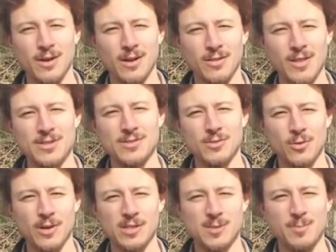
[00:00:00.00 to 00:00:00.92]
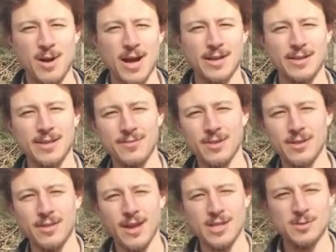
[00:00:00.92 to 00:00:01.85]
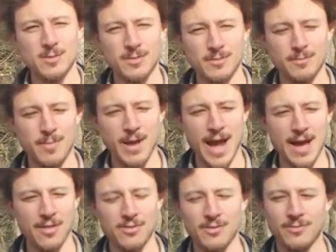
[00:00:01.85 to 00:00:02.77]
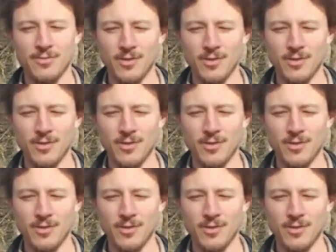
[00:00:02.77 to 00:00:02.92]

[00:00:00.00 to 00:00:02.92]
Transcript: a less annoying spot, give it a nice path to